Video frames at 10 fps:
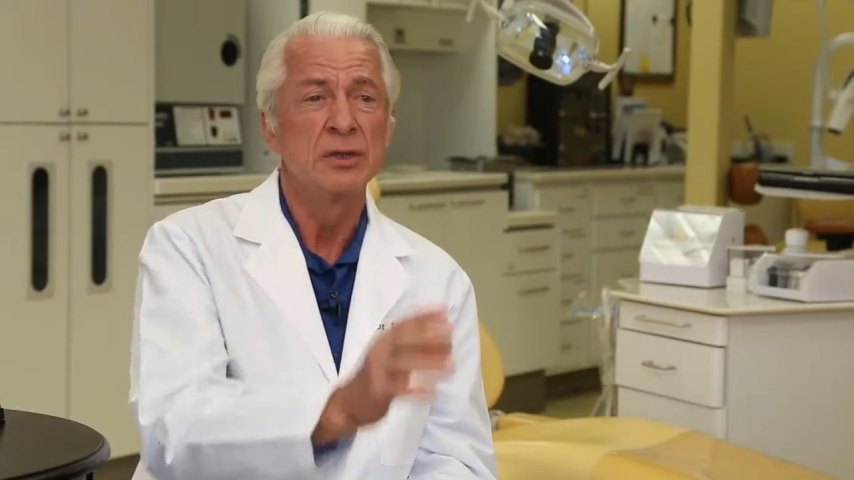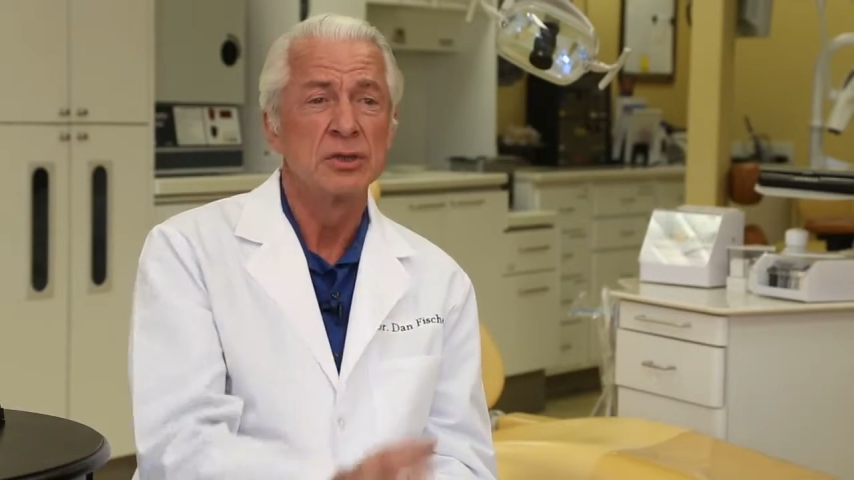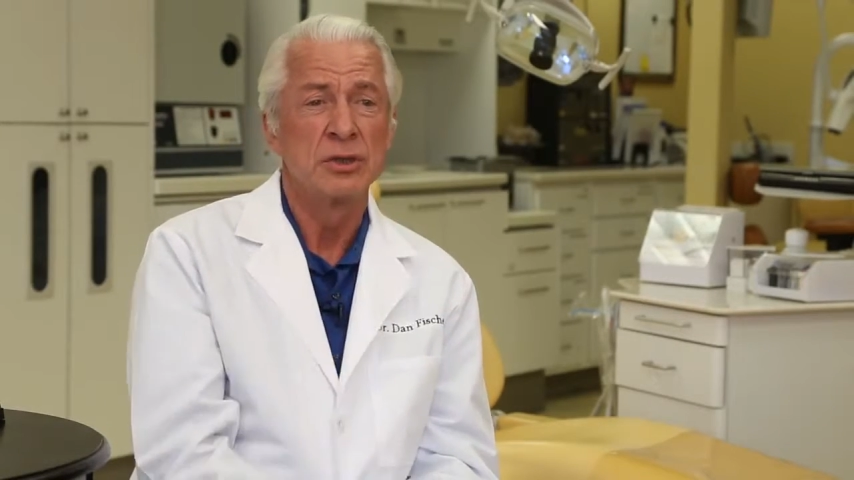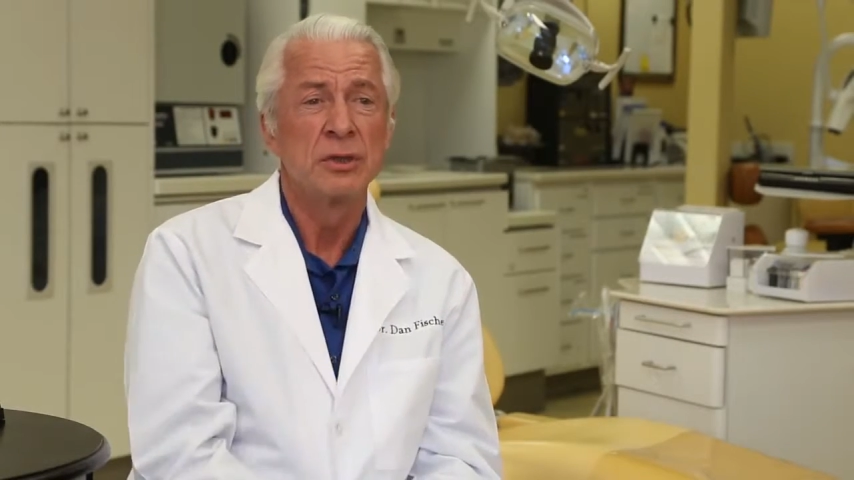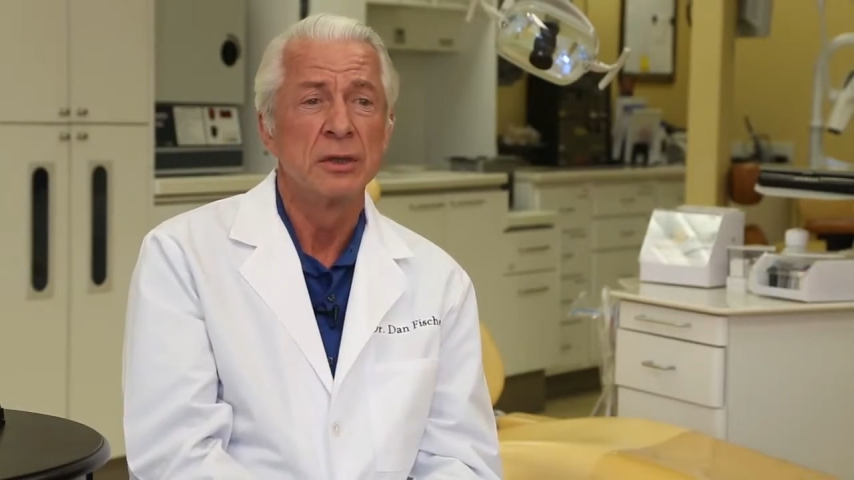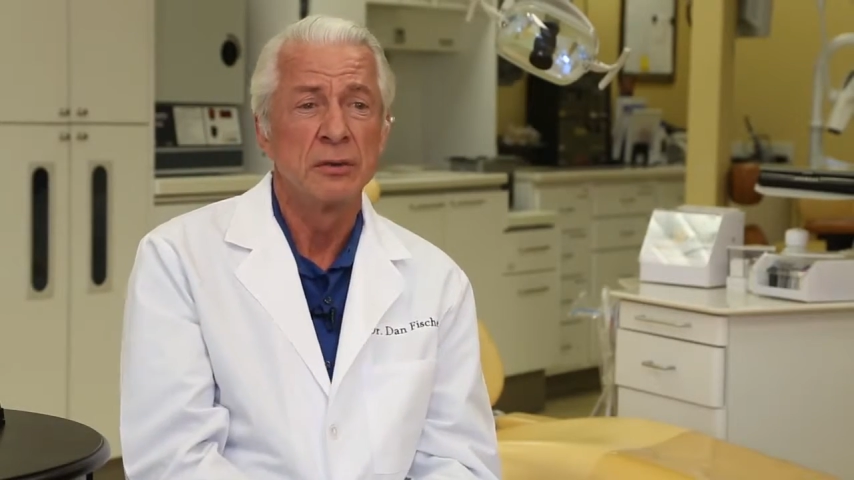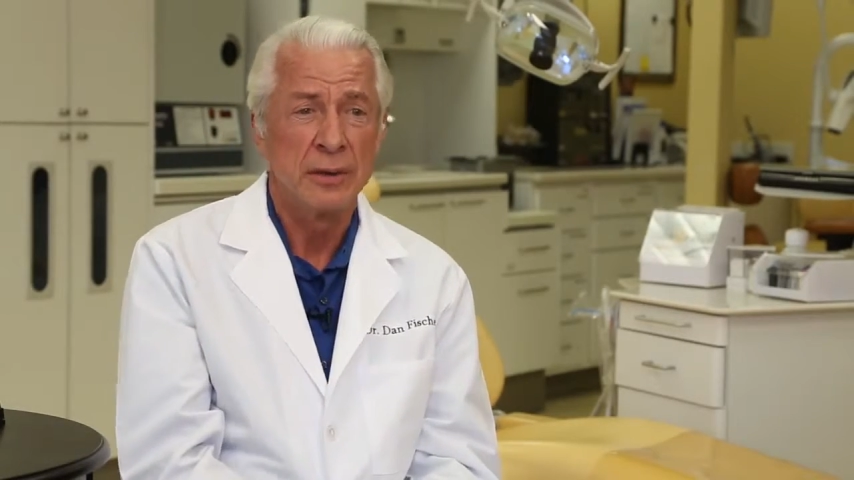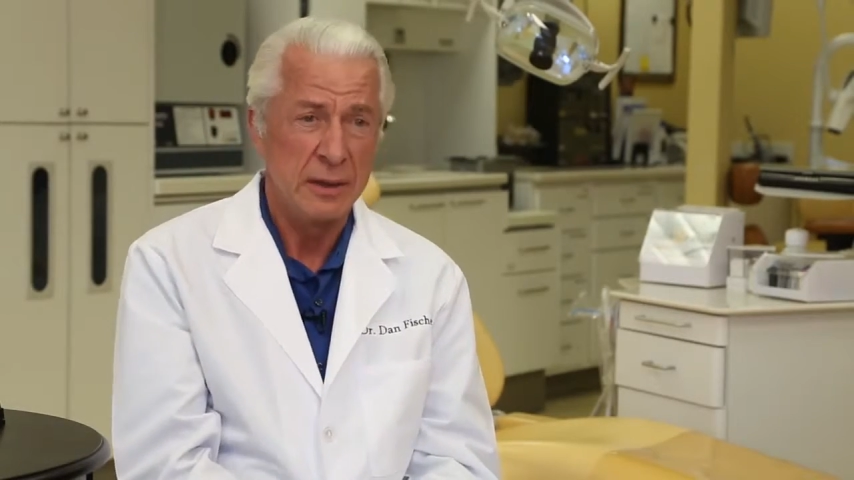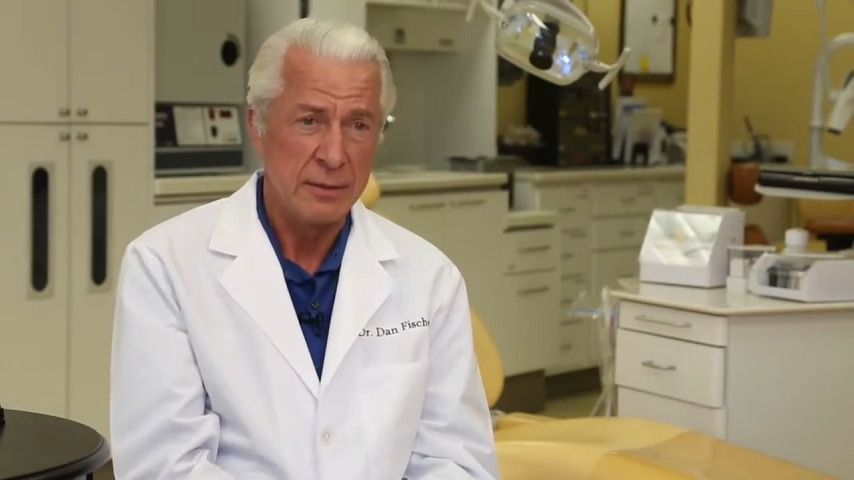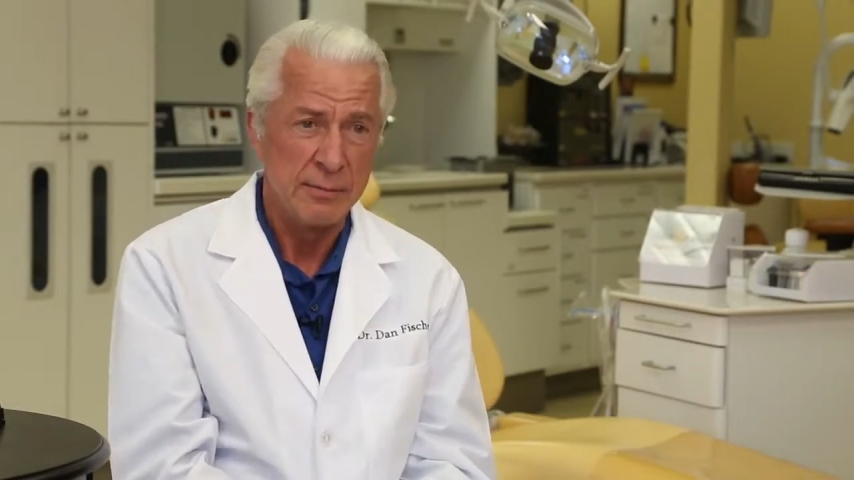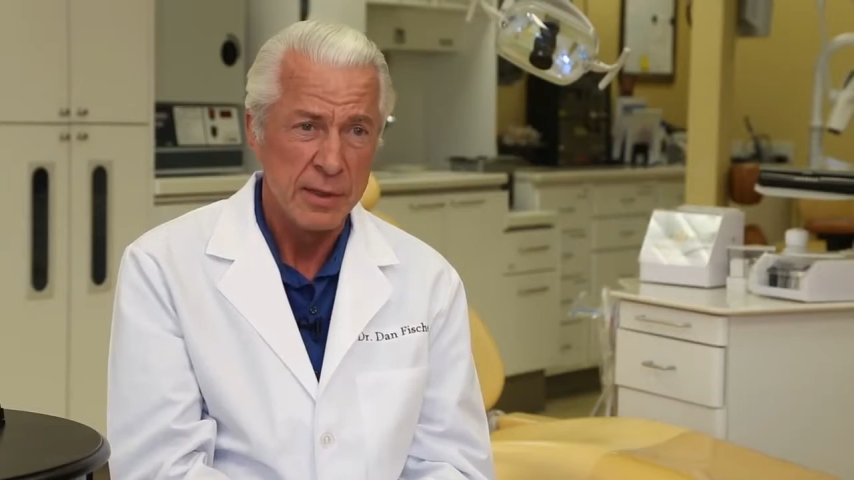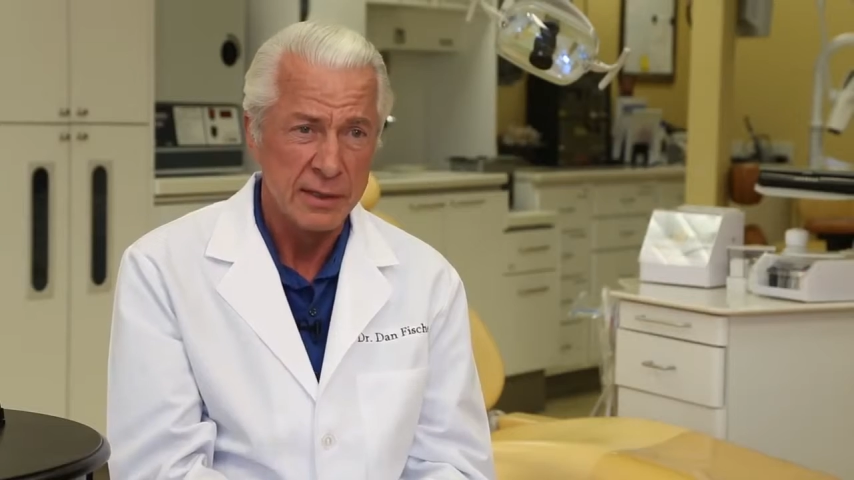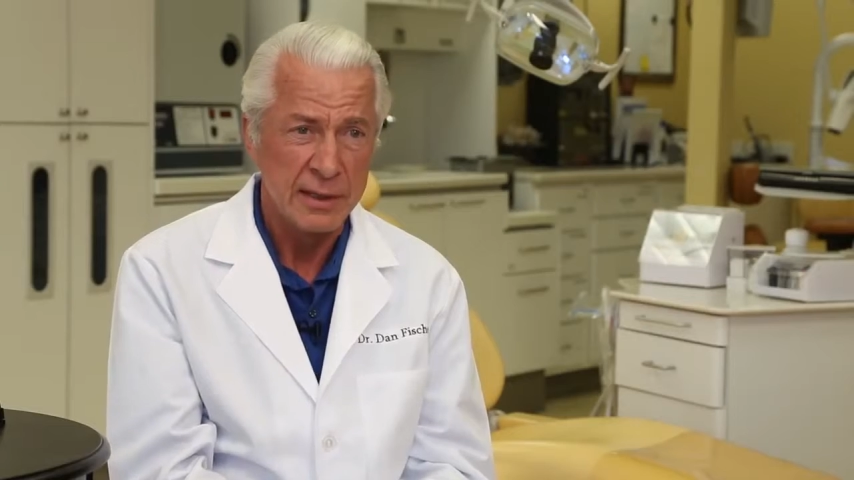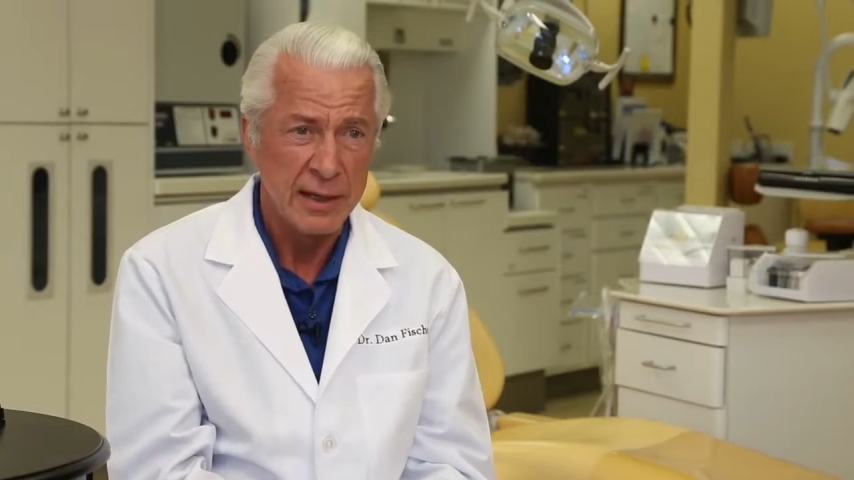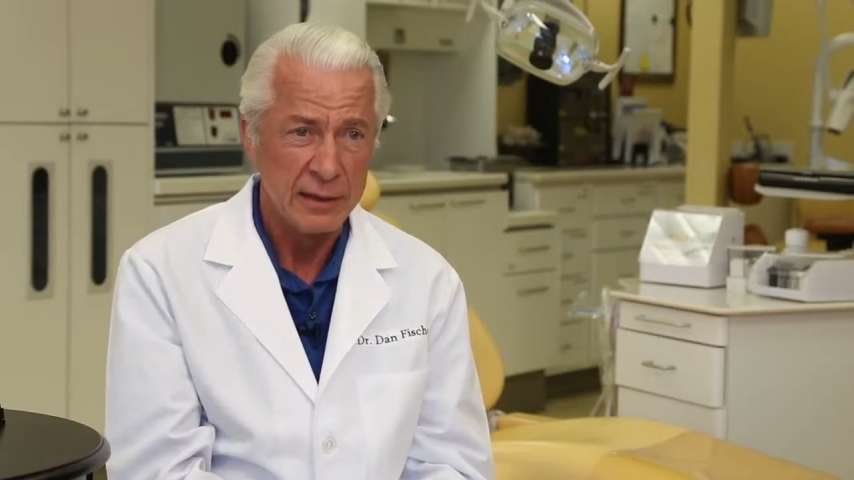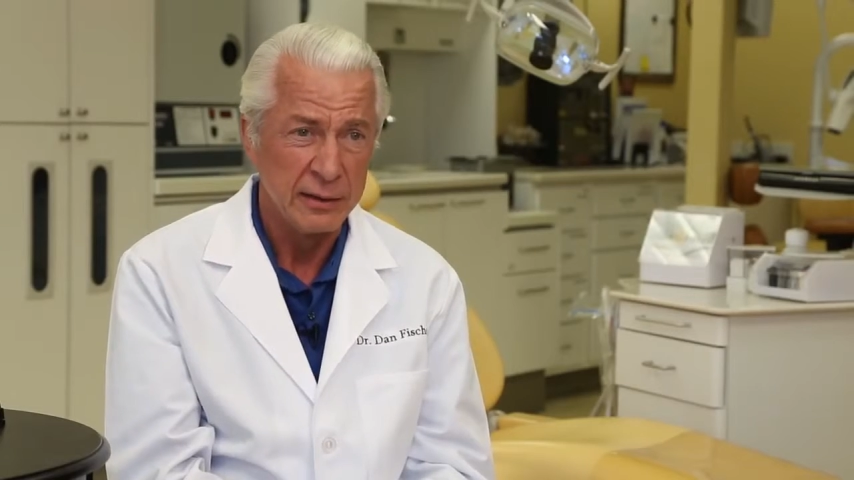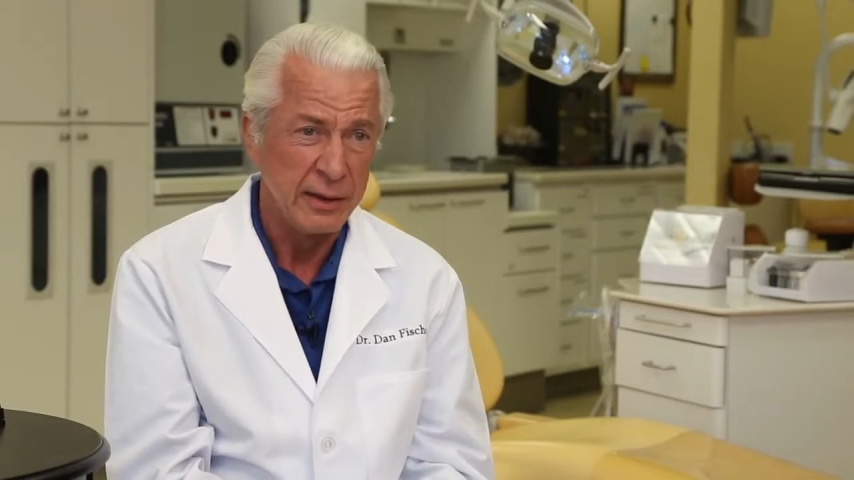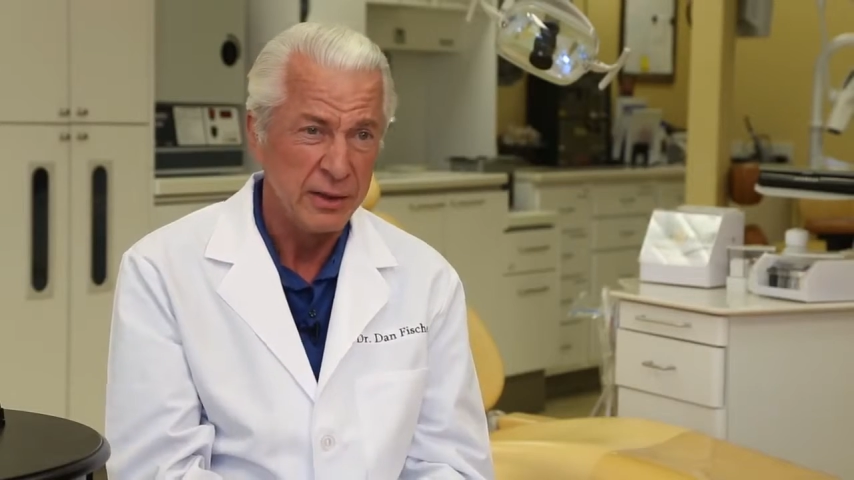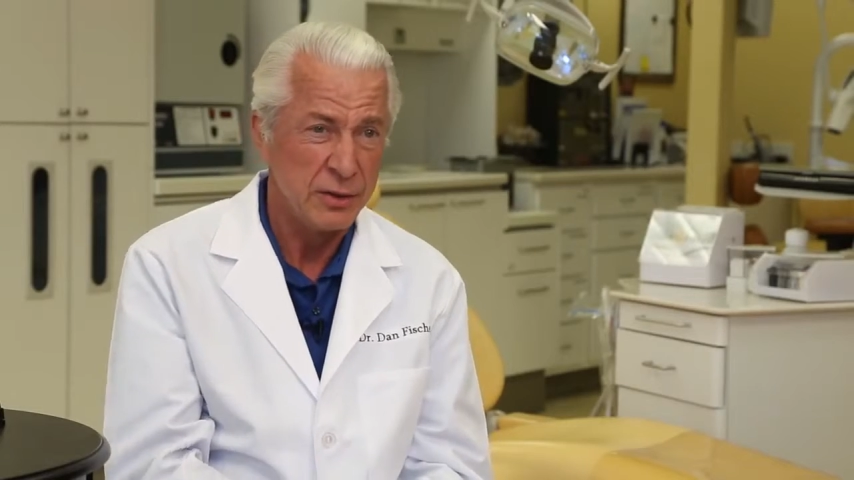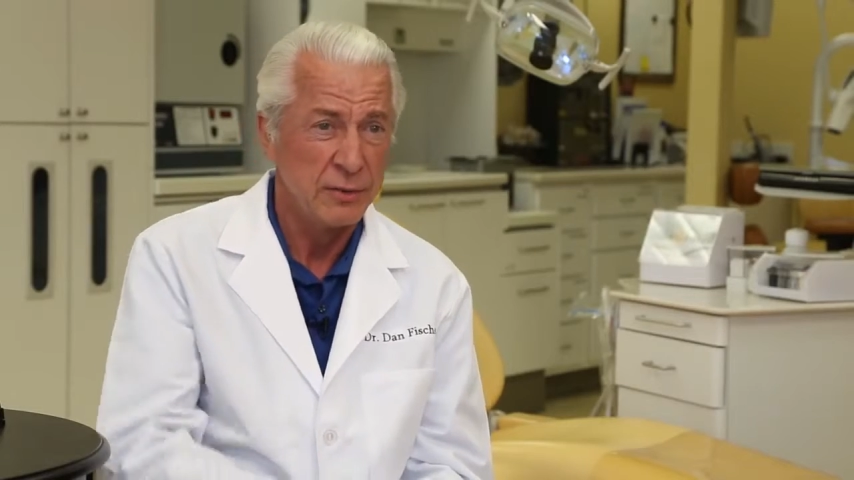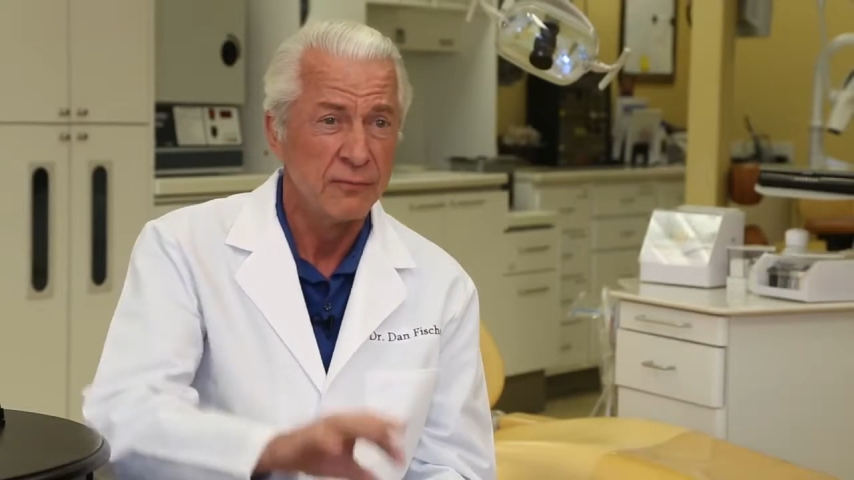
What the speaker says: engineering mentality